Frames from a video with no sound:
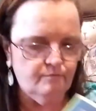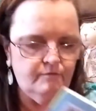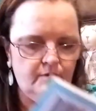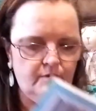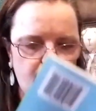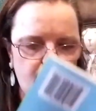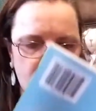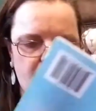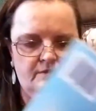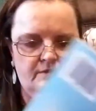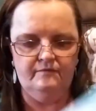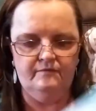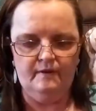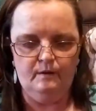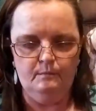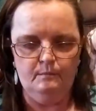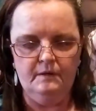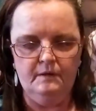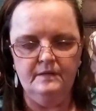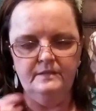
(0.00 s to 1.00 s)
from
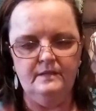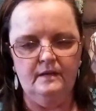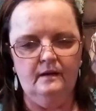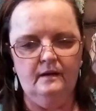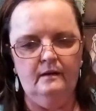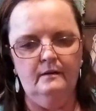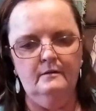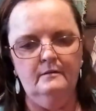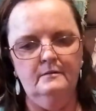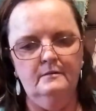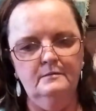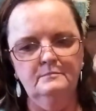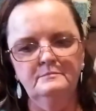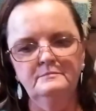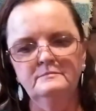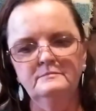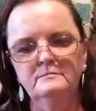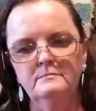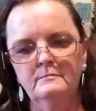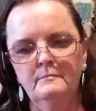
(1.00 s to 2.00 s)
Family Dollar.
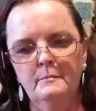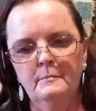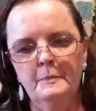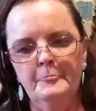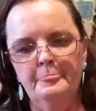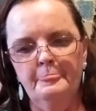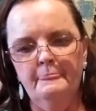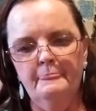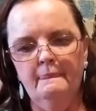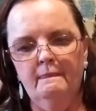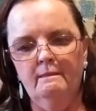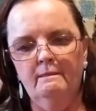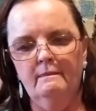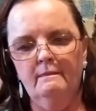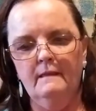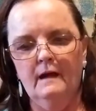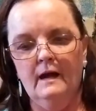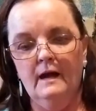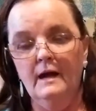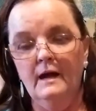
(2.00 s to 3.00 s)

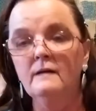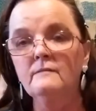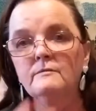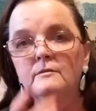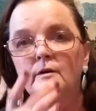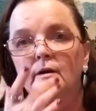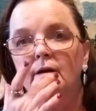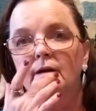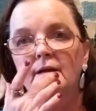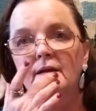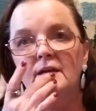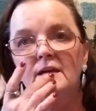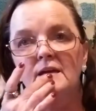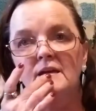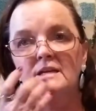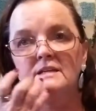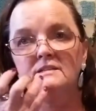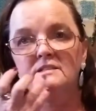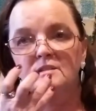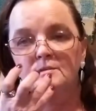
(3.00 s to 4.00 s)
I have
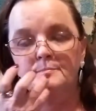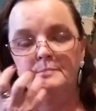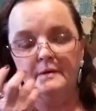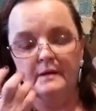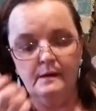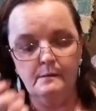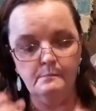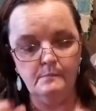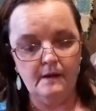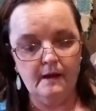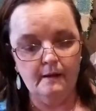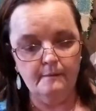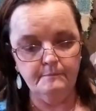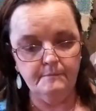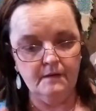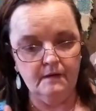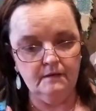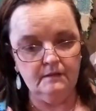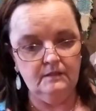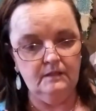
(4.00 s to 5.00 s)
grandkids, but I'm,
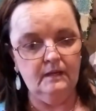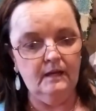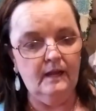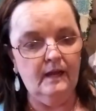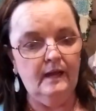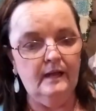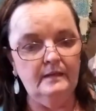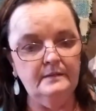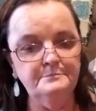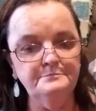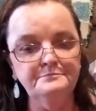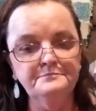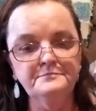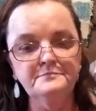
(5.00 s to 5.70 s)
I'm not going to lie.